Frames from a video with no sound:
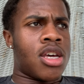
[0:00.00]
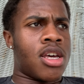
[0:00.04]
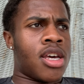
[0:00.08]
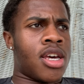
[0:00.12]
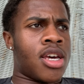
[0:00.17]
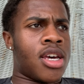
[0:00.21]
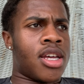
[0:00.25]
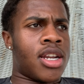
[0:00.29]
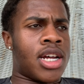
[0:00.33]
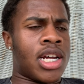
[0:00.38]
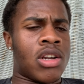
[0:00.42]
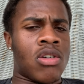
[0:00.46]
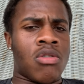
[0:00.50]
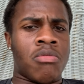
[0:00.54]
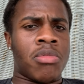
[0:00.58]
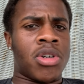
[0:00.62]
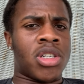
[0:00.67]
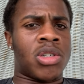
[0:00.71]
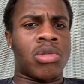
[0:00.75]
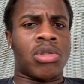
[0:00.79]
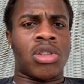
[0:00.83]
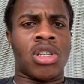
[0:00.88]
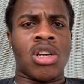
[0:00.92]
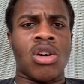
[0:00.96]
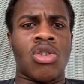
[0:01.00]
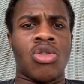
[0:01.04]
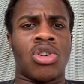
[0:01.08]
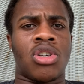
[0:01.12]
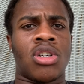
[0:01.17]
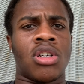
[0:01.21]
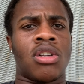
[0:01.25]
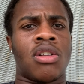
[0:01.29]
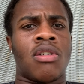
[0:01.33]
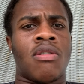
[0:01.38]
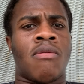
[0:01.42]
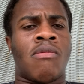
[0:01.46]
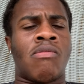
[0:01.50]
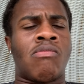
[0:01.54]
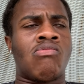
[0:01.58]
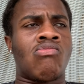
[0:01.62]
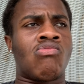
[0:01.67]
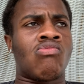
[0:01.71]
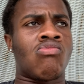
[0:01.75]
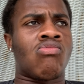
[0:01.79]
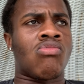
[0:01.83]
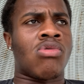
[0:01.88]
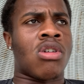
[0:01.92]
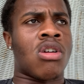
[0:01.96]
and I don't mess with the ocean,
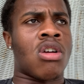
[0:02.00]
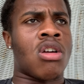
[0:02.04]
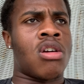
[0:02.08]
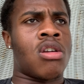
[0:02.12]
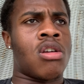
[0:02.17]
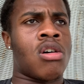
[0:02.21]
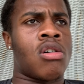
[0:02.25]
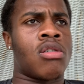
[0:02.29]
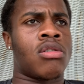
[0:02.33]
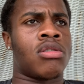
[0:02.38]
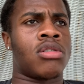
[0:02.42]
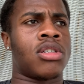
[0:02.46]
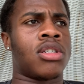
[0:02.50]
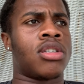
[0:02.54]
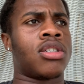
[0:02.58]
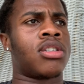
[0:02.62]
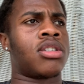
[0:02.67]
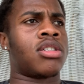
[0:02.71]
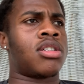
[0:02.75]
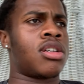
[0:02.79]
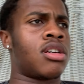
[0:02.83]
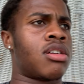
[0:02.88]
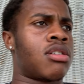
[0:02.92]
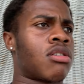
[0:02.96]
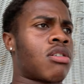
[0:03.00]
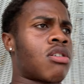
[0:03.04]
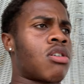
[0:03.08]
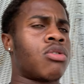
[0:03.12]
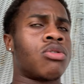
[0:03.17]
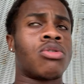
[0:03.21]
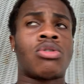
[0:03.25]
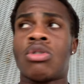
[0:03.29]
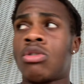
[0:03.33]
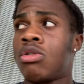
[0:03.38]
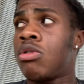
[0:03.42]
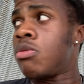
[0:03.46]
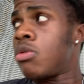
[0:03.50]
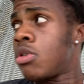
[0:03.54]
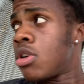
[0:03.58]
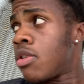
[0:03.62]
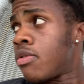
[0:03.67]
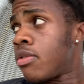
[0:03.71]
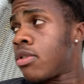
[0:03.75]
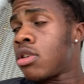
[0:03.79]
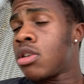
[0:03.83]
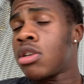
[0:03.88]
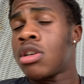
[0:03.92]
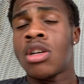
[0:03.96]
you know. And this is the intercoastal or
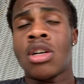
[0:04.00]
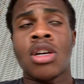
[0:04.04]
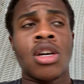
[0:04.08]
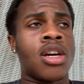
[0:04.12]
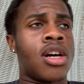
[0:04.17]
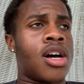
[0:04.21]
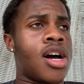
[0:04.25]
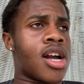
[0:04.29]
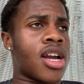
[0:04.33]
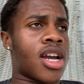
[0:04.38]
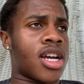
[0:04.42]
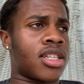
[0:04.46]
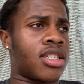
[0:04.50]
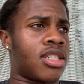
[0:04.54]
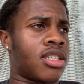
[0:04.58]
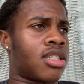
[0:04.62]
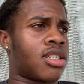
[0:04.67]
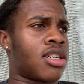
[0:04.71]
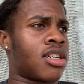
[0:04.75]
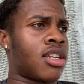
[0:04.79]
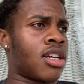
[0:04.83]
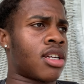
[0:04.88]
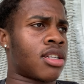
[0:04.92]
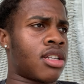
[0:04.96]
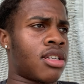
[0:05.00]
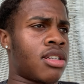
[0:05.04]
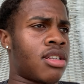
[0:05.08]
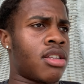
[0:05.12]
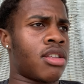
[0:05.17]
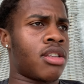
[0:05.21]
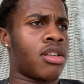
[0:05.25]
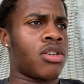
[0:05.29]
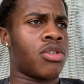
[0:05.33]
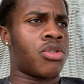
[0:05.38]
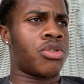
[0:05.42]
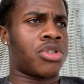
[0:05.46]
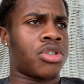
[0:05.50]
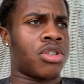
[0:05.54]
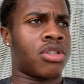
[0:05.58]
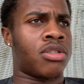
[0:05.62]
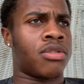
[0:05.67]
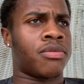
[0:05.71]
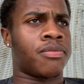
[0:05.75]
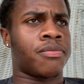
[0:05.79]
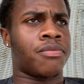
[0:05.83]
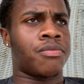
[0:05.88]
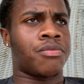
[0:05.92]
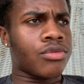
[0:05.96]
whatever. I guess it's connected to the
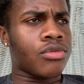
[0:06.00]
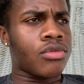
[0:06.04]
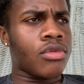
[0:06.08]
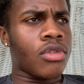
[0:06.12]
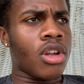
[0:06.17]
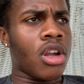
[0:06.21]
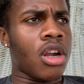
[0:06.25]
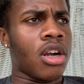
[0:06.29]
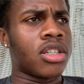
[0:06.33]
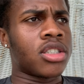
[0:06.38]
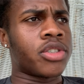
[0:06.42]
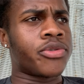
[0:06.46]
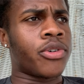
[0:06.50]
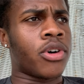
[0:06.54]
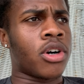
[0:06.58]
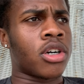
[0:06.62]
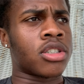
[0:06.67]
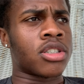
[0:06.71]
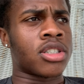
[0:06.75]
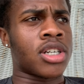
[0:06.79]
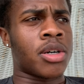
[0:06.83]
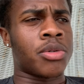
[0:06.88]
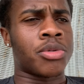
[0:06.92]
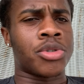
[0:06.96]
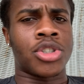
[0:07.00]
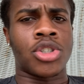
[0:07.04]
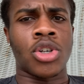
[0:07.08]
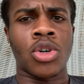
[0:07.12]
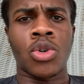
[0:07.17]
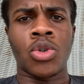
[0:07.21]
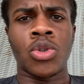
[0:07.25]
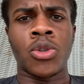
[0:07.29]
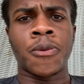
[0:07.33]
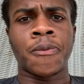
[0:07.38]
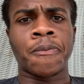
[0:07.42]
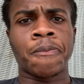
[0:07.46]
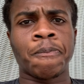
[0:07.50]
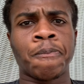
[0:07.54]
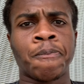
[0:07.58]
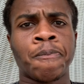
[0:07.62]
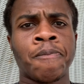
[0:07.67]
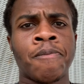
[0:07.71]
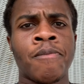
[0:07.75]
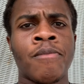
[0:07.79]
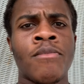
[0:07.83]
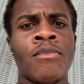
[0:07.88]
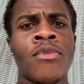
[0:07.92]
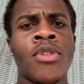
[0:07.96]
ocean, as far as I was told.
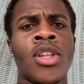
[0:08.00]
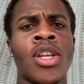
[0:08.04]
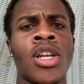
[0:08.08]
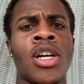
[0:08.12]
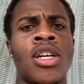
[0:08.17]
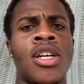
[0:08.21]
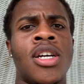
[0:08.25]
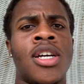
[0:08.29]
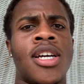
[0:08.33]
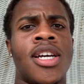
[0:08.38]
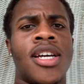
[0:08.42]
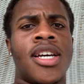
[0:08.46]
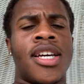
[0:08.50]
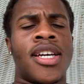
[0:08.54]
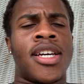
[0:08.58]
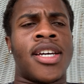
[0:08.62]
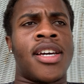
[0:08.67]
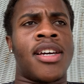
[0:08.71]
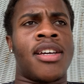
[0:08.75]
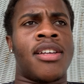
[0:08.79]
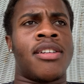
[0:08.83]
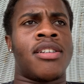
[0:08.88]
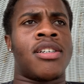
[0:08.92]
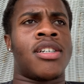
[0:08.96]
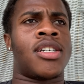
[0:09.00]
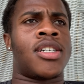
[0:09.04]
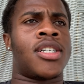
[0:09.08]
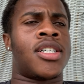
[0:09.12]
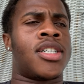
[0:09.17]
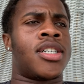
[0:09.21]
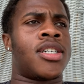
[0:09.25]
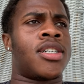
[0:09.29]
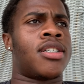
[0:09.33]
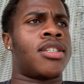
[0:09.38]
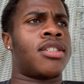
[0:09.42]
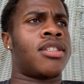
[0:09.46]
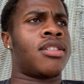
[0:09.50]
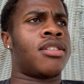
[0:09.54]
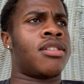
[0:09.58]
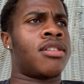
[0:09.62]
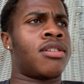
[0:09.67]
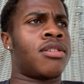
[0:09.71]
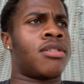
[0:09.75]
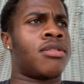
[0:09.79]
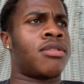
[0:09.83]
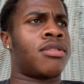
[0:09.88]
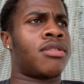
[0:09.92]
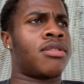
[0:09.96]
And you
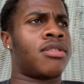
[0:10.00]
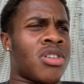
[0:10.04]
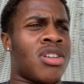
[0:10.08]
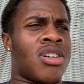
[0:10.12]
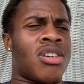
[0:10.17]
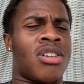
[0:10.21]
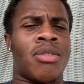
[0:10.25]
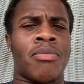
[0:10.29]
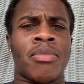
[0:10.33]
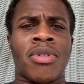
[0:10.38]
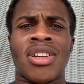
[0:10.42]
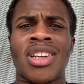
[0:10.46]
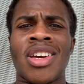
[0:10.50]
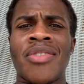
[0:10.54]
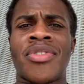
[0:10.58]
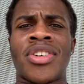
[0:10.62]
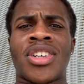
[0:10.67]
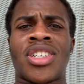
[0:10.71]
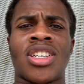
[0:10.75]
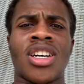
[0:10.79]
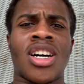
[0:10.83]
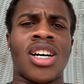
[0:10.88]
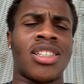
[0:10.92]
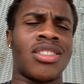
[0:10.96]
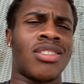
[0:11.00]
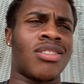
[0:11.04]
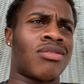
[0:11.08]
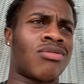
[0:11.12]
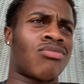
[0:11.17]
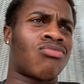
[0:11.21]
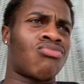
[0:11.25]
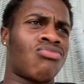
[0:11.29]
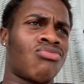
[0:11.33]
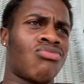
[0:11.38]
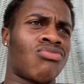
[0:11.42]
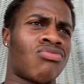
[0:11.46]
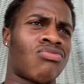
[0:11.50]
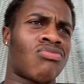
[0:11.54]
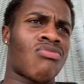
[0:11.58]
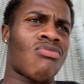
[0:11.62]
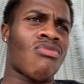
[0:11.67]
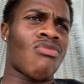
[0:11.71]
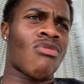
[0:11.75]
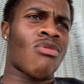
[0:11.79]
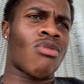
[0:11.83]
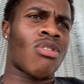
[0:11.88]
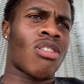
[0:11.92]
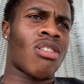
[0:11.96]
know, I'm gonna give it a shot.
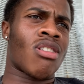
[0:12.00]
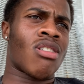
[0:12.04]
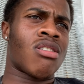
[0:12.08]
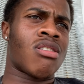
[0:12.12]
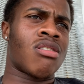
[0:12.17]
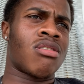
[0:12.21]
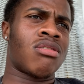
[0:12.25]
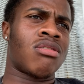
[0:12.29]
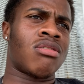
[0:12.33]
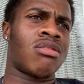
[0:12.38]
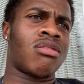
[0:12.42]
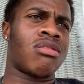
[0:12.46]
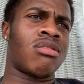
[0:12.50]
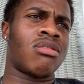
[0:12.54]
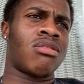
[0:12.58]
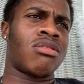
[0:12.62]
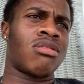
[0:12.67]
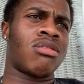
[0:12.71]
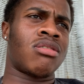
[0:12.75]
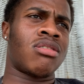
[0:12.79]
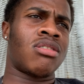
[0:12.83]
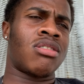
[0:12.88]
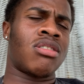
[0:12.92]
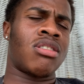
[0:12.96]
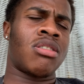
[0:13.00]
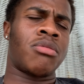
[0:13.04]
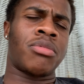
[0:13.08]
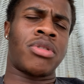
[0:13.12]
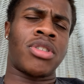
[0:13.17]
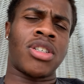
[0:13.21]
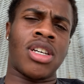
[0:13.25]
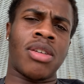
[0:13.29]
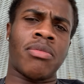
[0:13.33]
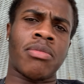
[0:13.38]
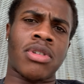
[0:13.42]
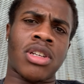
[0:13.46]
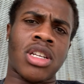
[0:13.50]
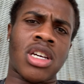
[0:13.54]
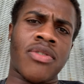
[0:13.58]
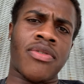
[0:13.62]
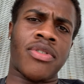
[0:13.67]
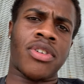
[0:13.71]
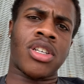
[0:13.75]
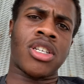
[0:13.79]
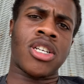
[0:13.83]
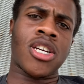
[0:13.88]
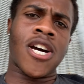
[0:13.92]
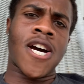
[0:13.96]
You know what I'm saying? I'm gonna give
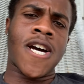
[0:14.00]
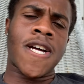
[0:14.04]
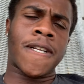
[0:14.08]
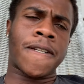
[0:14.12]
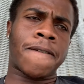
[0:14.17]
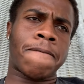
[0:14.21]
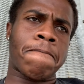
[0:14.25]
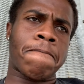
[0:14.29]
it a shot.